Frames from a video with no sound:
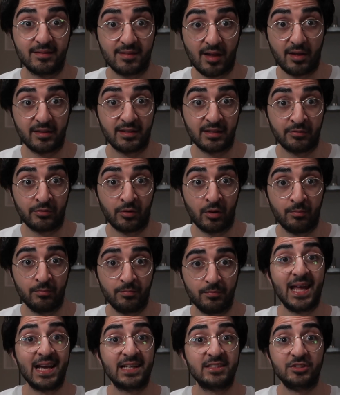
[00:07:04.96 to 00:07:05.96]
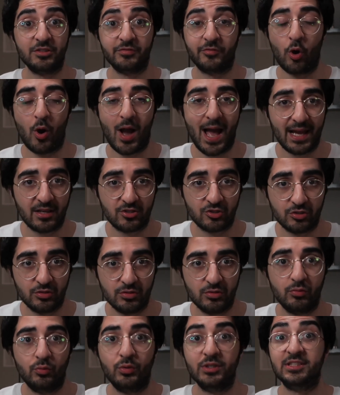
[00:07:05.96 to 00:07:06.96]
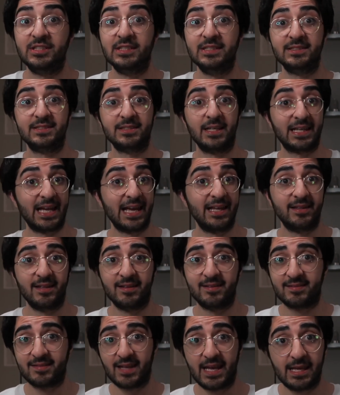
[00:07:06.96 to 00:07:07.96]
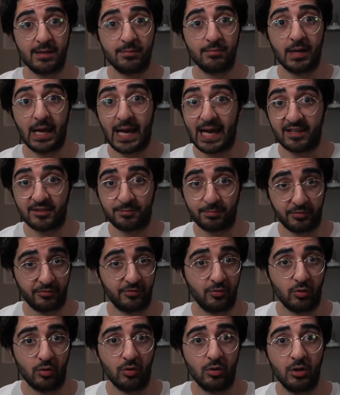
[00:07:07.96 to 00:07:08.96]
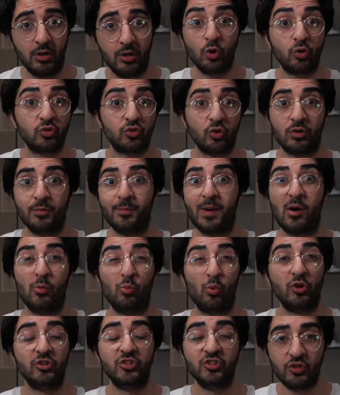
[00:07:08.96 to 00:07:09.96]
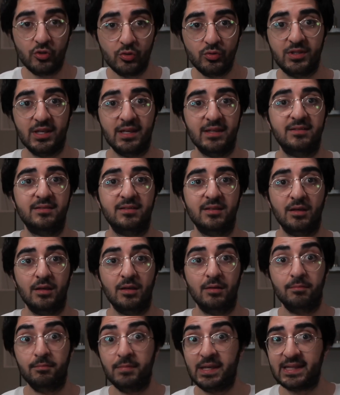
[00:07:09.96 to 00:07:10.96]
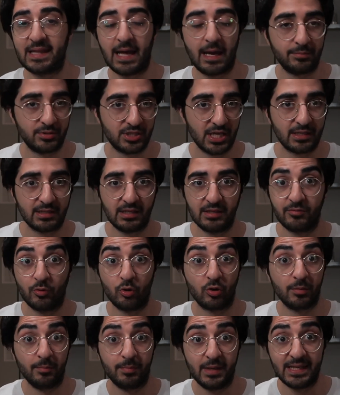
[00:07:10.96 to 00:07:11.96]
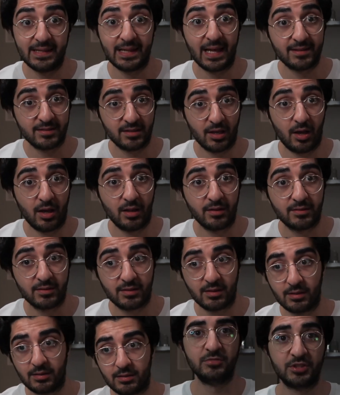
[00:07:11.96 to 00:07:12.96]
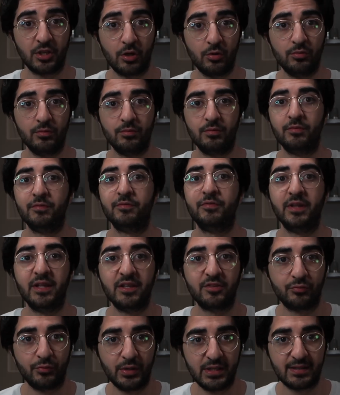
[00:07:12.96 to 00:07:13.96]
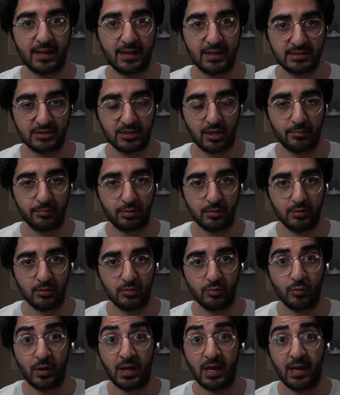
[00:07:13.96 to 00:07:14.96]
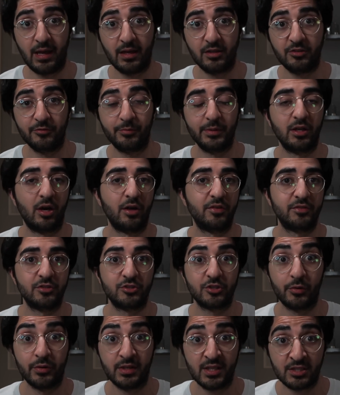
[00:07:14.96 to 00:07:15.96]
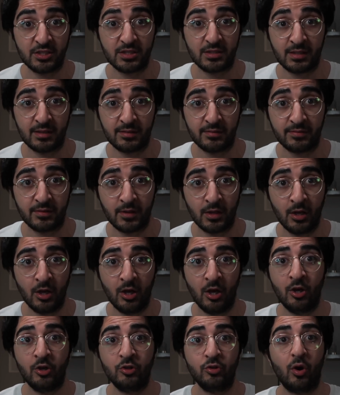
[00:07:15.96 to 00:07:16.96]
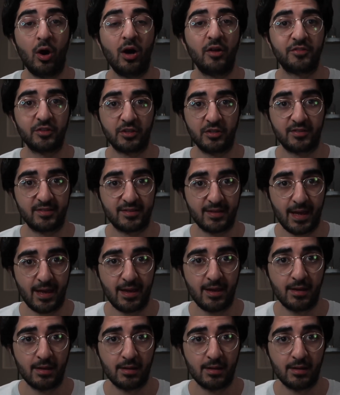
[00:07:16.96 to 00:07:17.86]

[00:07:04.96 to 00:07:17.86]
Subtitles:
starting from. Next, you've got action, which is again the same as before. You're talking about what you did to meet that objective or complete that task. So for this retail example where you've been asked to show initiative, your answer could say,